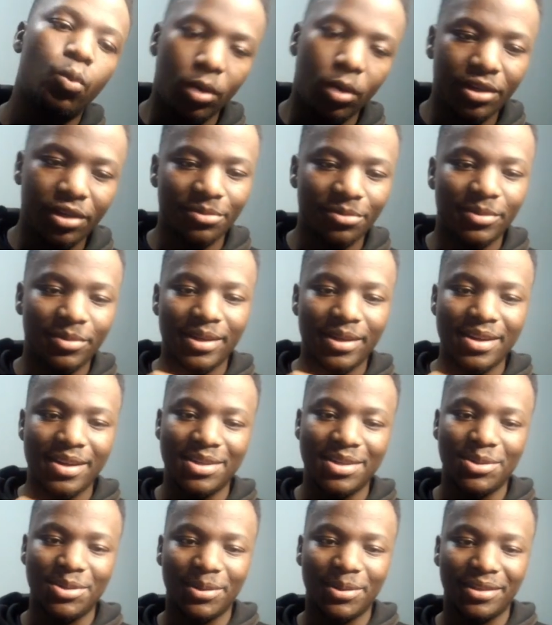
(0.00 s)
Welcome back,
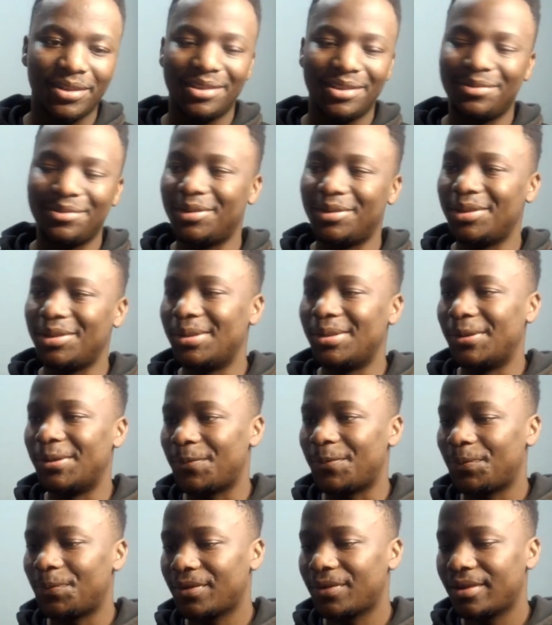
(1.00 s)
guys, to another video.
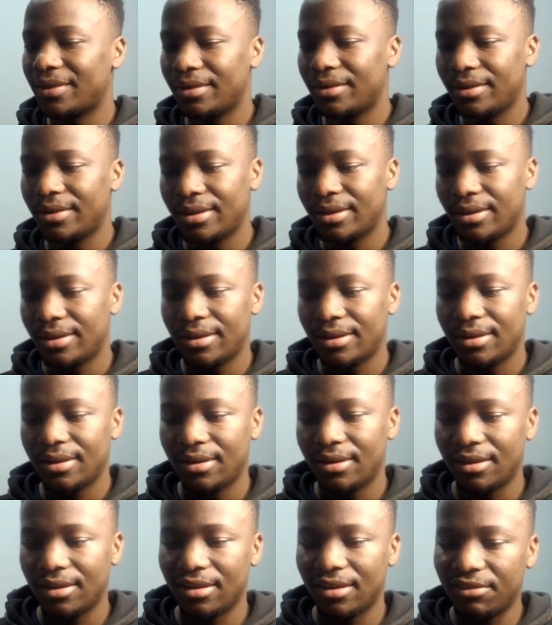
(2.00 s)

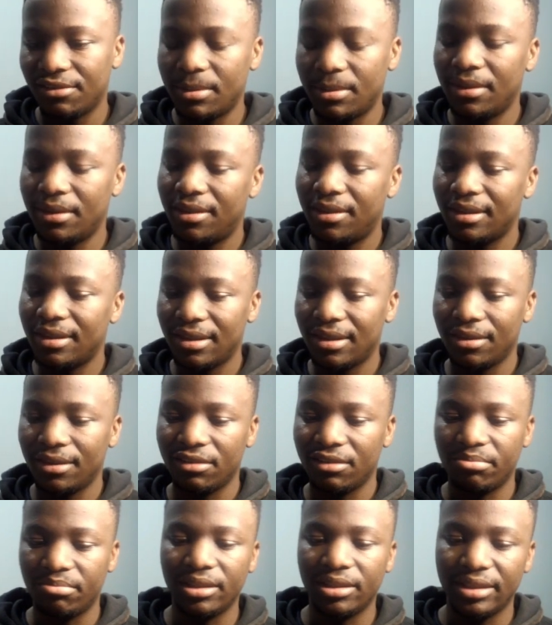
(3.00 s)
I've been thinking
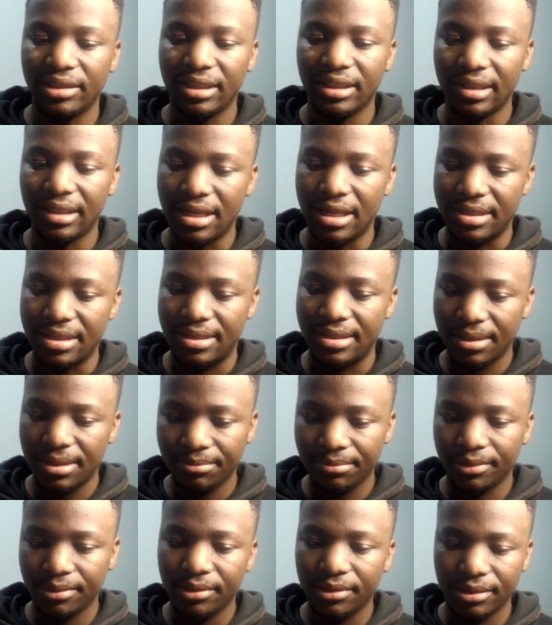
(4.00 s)
of building a
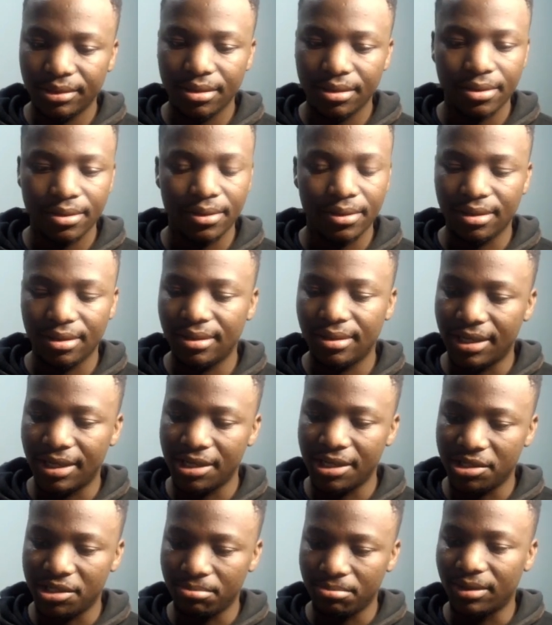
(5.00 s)
simple
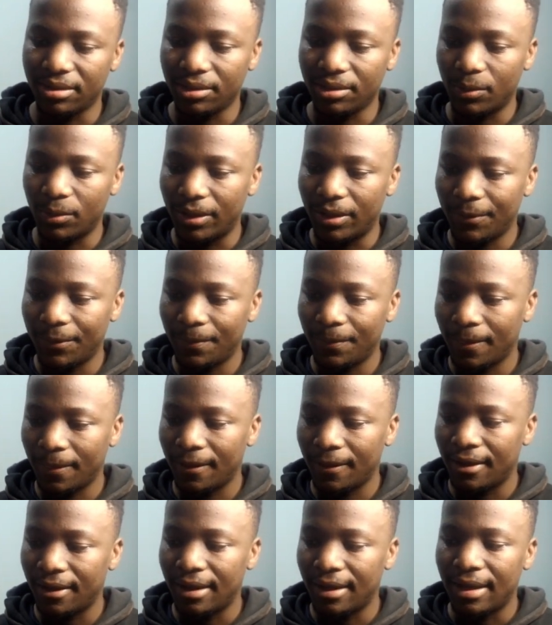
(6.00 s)
authentication middleware,
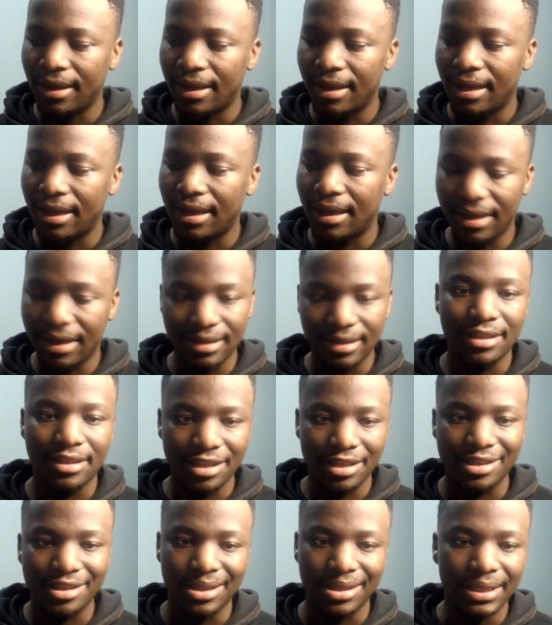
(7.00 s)
and I
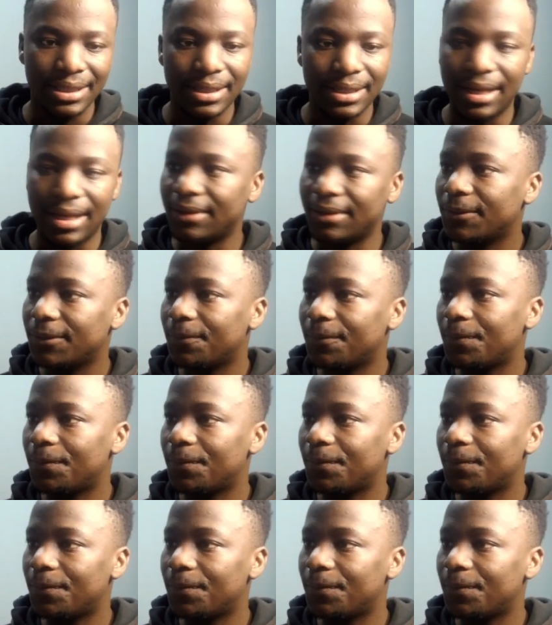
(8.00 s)
just did that.